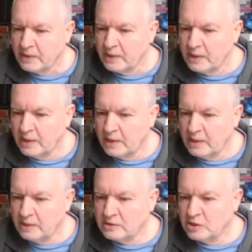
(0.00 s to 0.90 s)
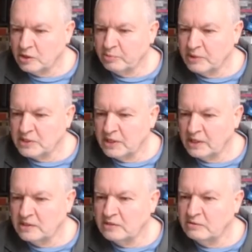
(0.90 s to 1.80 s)
Total price
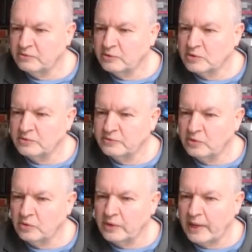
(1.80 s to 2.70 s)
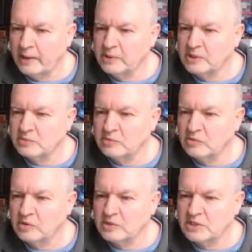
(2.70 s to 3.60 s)
$19.44 now because we've
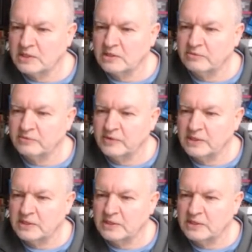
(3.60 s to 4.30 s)
got setup fee,